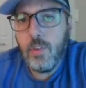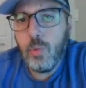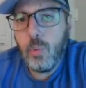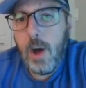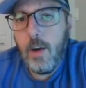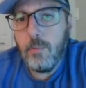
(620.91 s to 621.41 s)

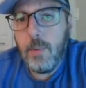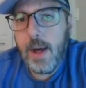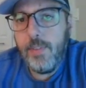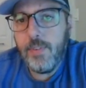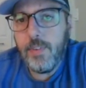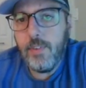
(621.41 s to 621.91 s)
12
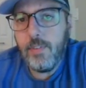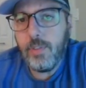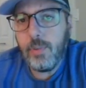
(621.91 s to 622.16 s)
months is